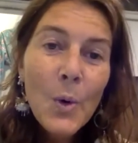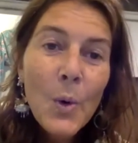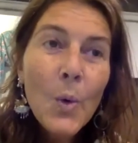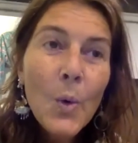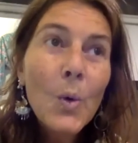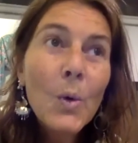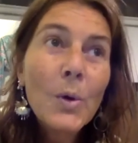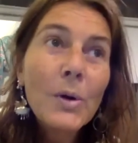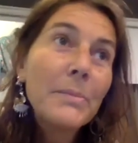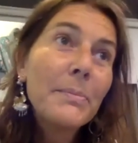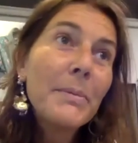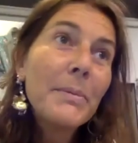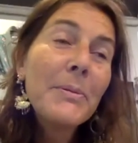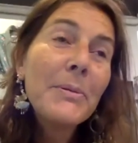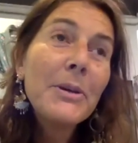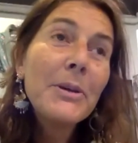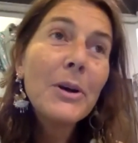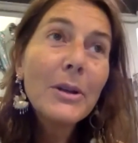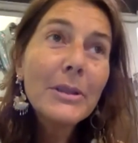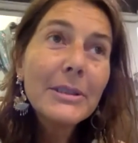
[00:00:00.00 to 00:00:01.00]
or
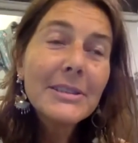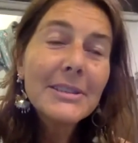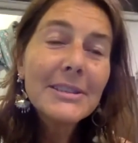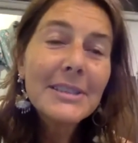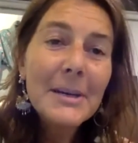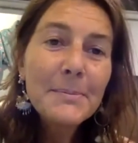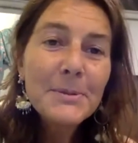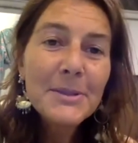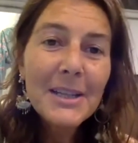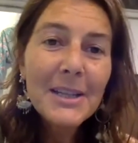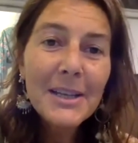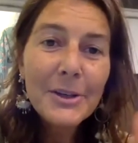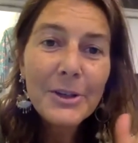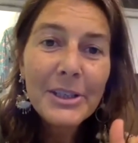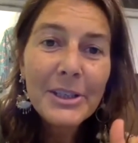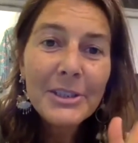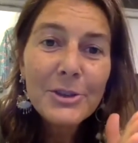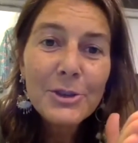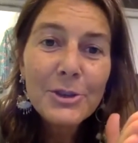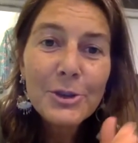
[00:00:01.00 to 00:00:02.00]
maybe all the steps that you
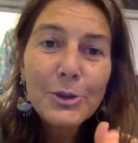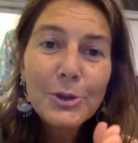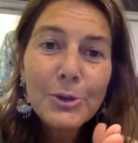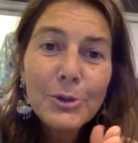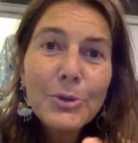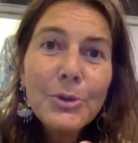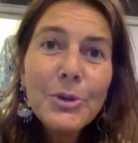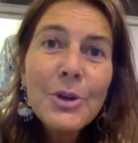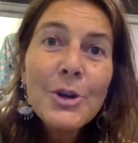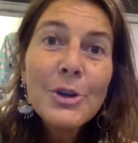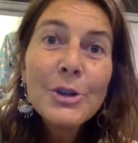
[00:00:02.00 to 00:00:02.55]
need to do